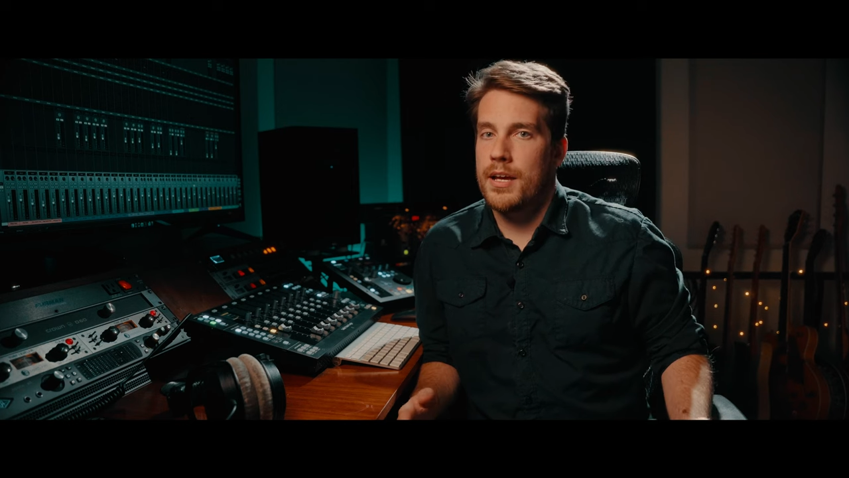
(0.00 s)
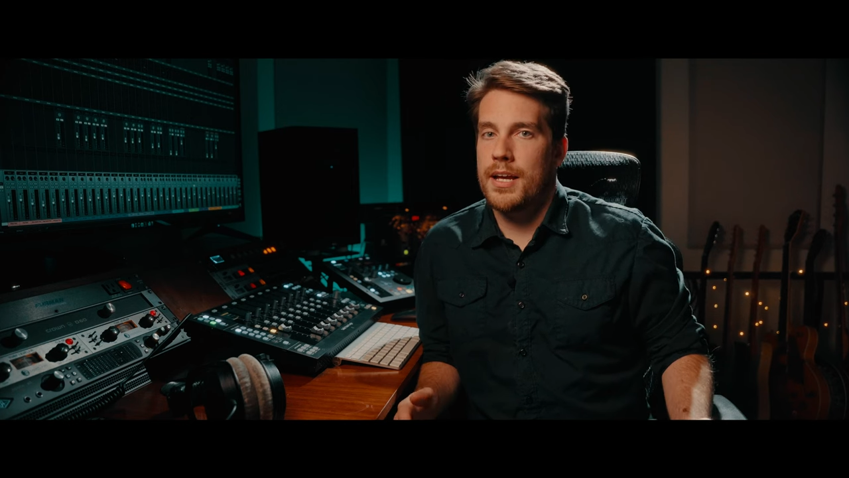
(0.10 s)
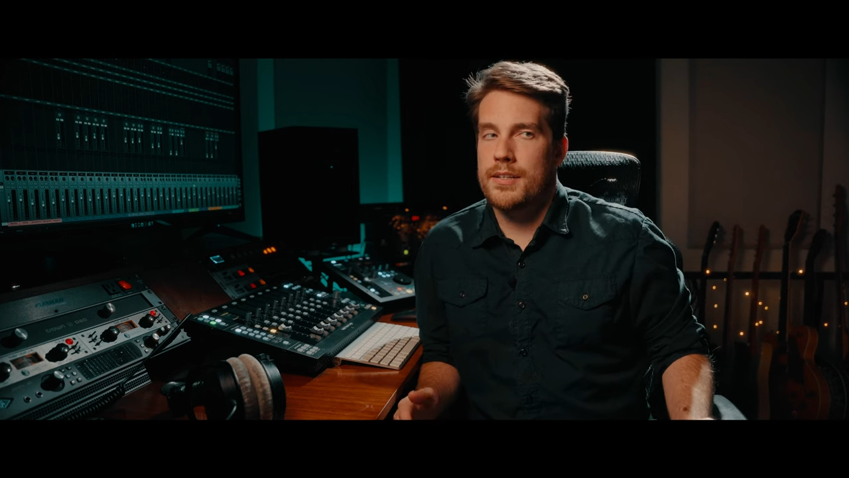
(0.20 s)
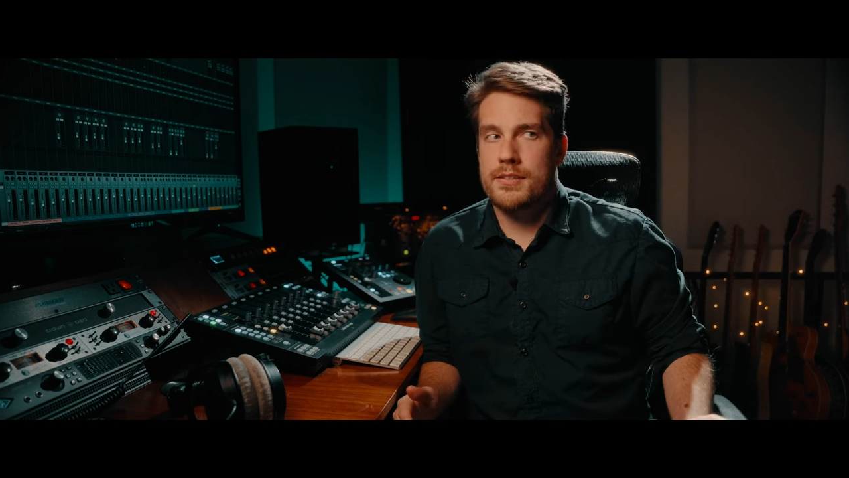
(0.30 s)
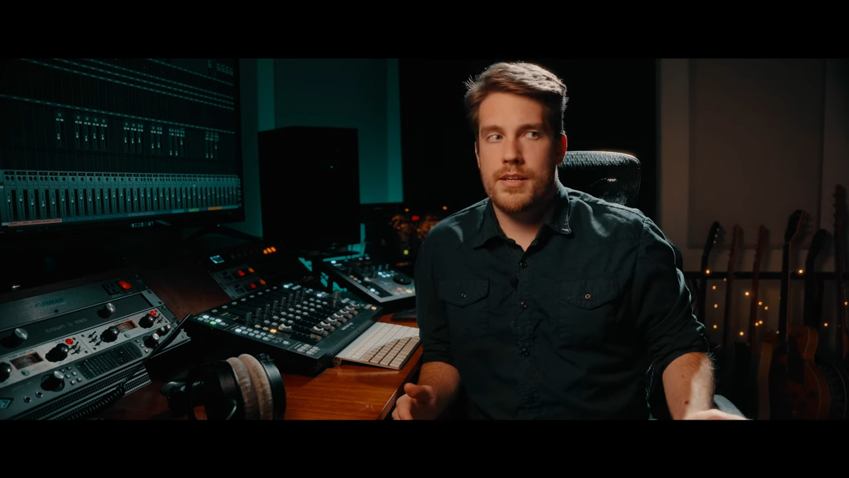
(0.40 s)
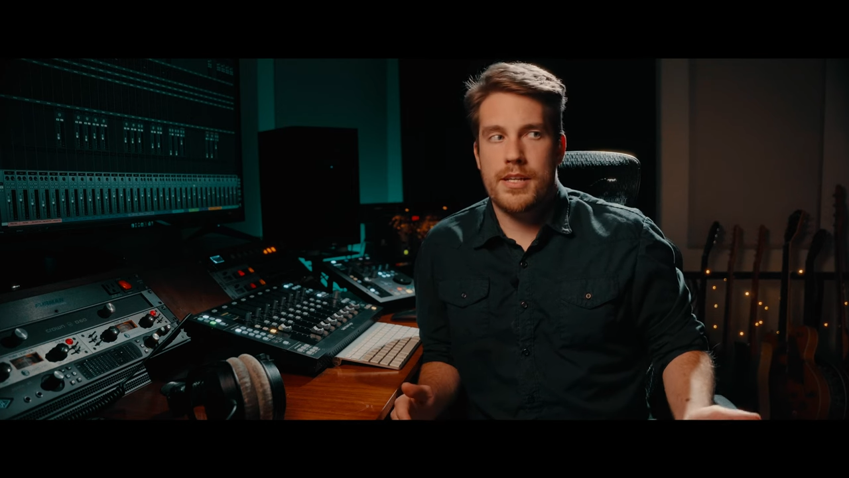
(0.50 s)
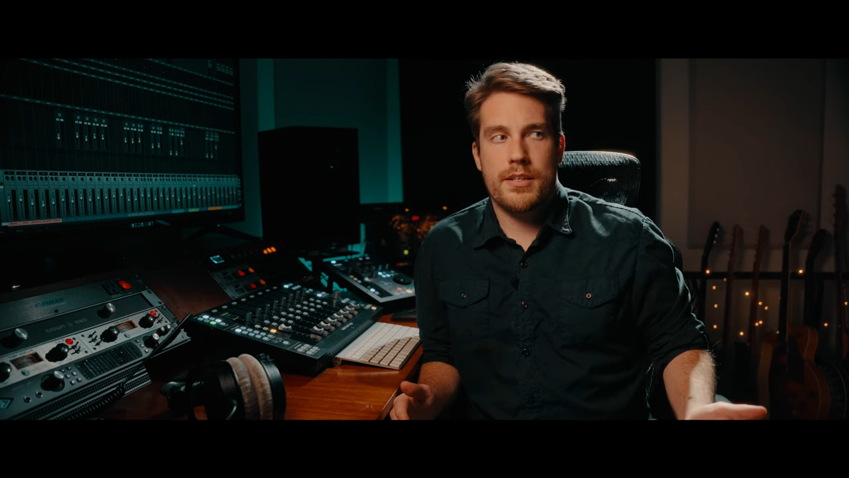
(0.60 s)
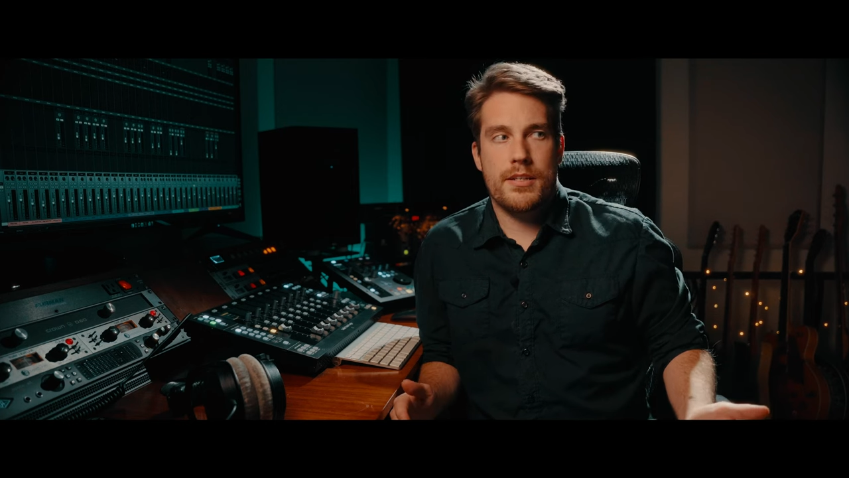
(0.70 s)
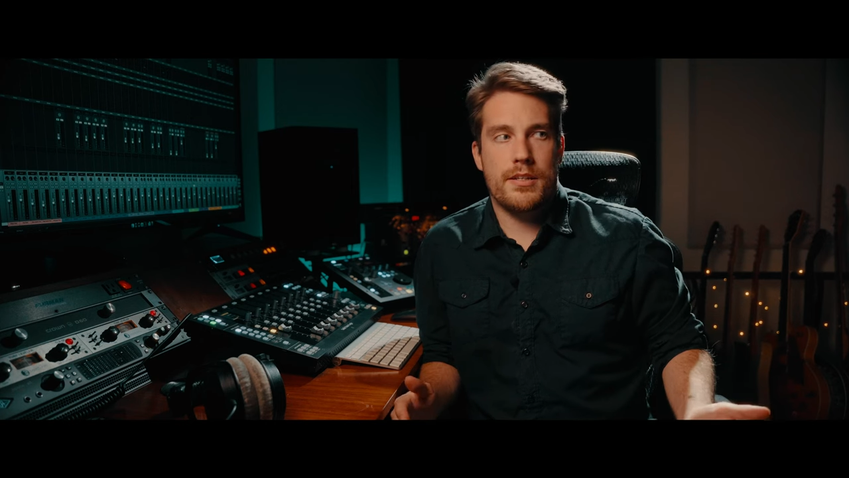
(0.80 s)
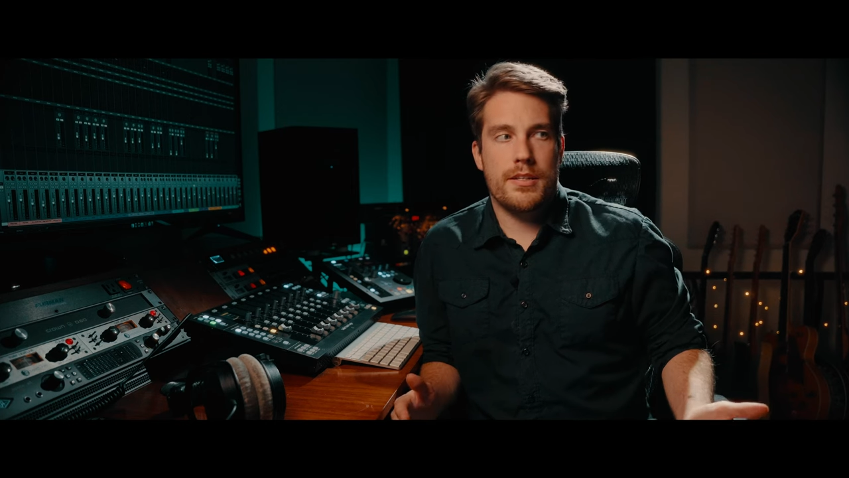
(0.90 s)
as like
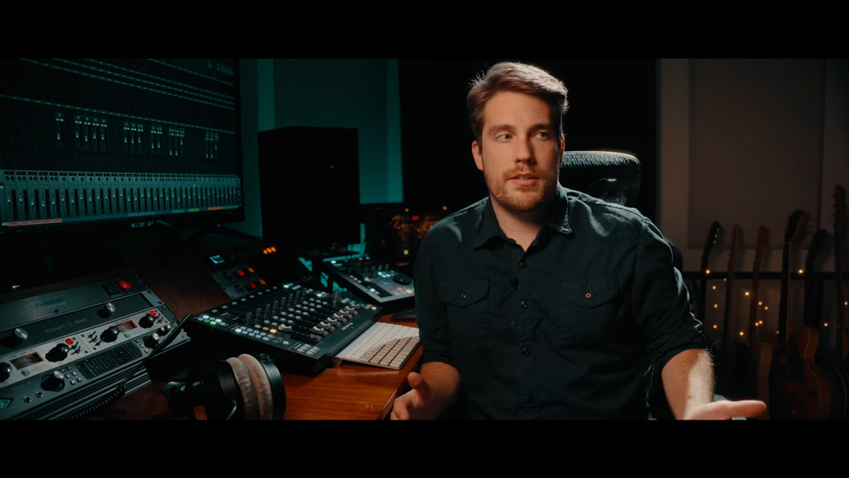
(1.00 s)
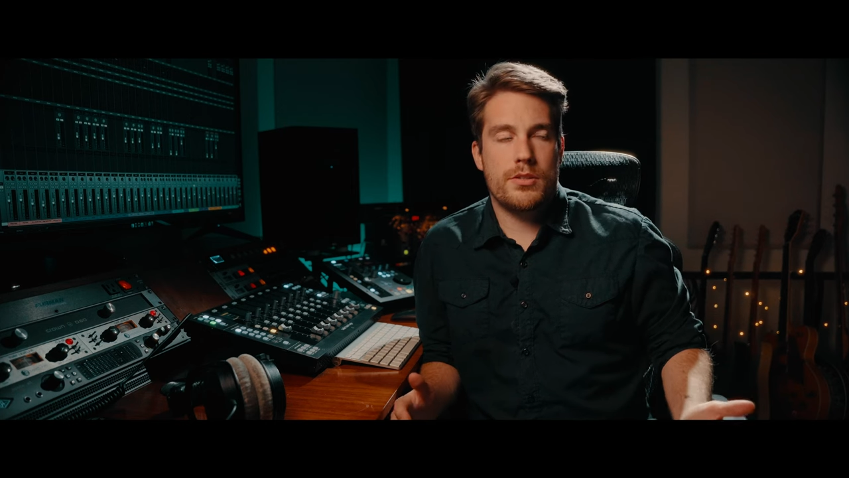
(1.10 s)
a